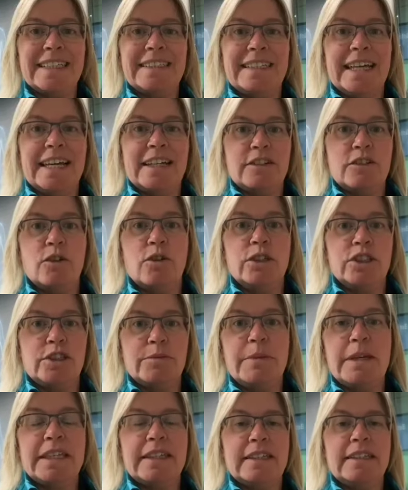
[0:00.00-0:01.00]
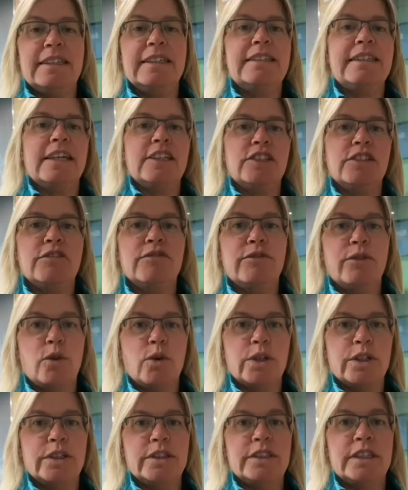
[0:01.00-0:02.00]
the technology make the decision
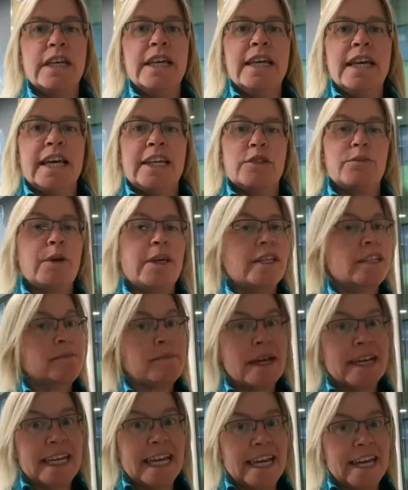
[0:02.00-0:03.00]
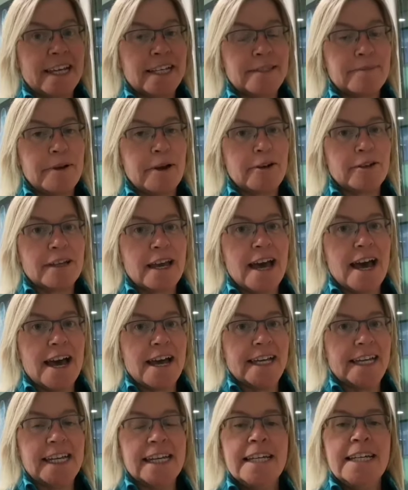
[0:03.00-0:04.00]
for us, as well as my expert
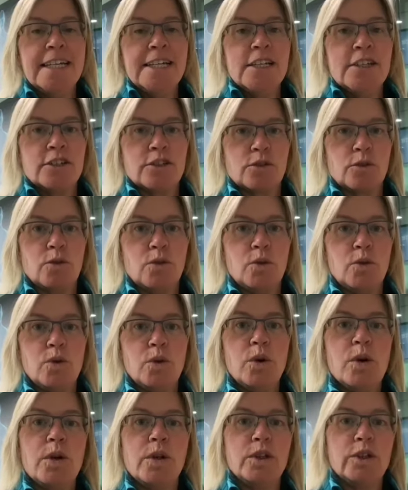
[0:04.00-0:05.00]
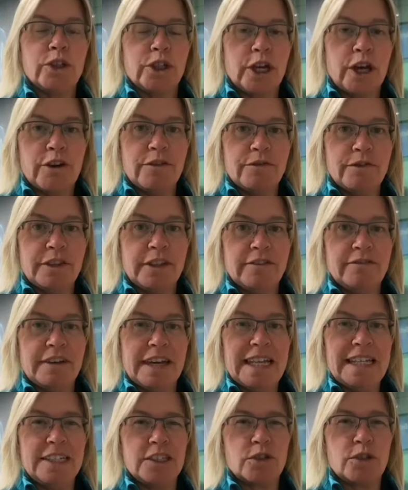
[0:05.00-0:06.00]
eye. So look out for the
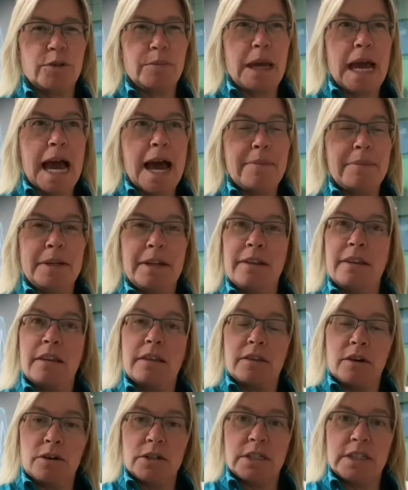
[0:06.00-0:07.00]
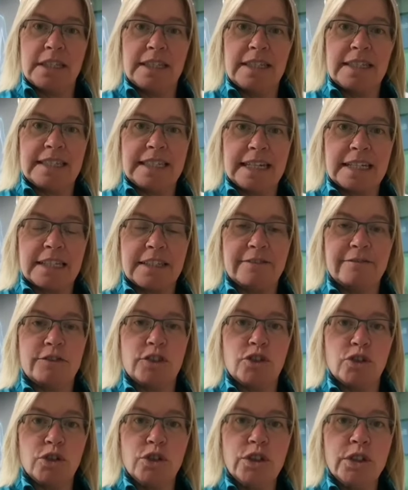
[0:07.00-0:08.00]
event. It's going to be happening Thursday, the 6th of
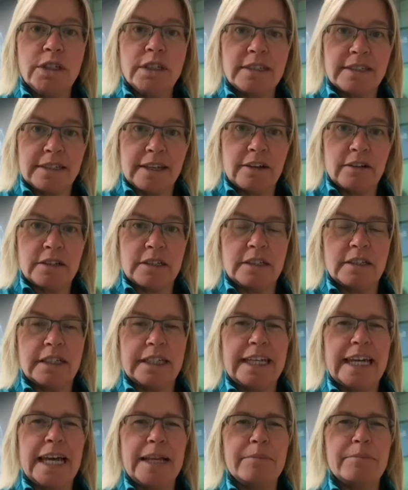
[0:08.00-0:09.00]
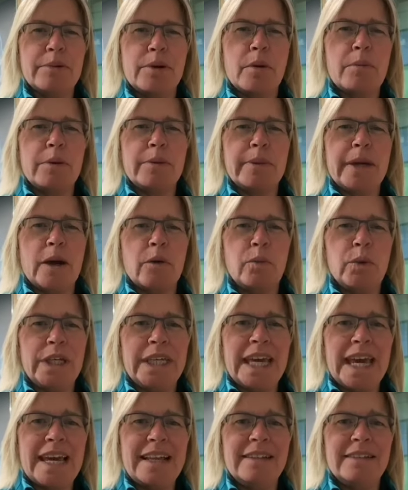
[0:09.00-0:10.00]
June, certainly, and probably a
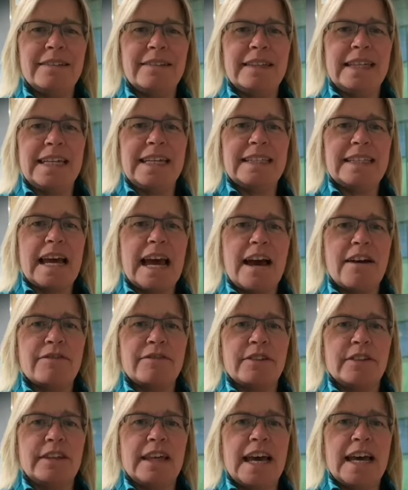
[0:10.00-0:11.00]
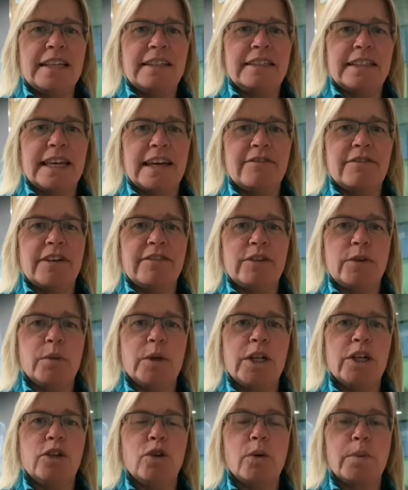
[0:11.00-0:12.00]
weekend date after that to give
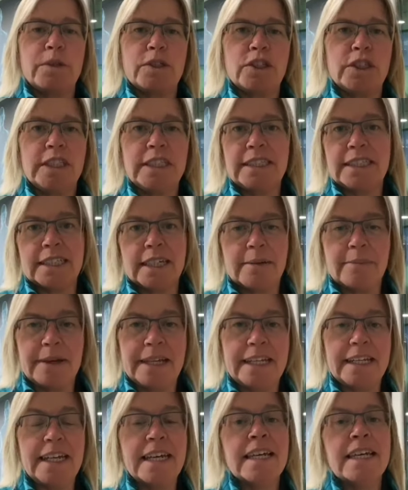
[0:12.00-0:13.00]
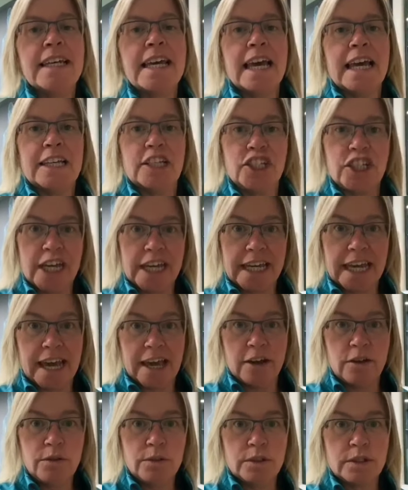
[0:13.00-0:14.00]
everyone an opportunity to come in and check it
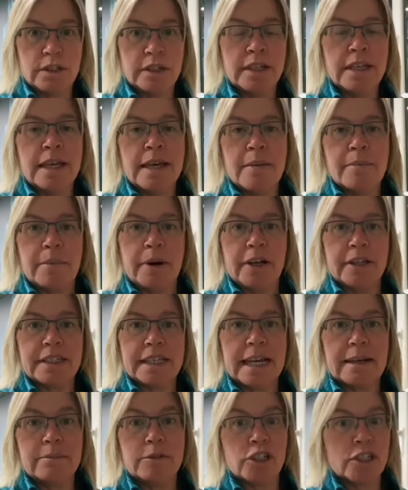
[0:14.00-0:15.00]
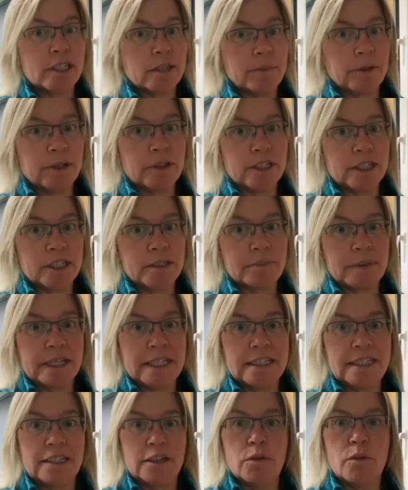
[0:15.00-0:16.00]
out. But I'm just about to
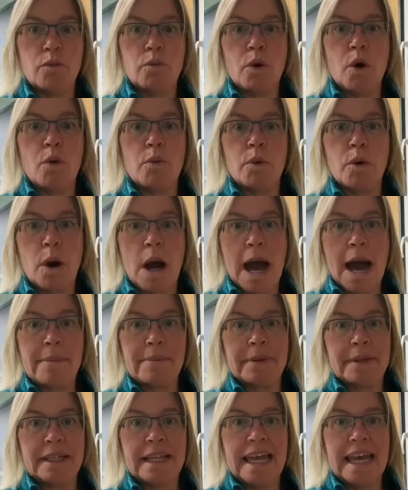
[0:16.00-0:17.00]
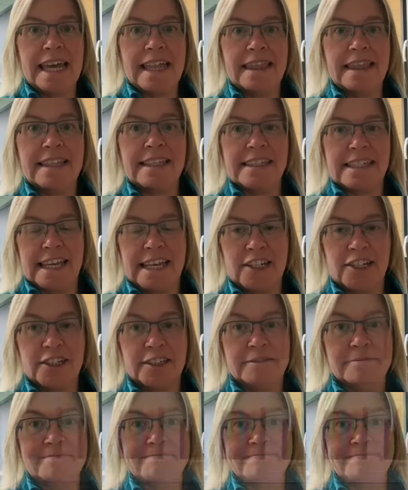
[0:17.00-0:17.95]
explain to you what will happen in the session.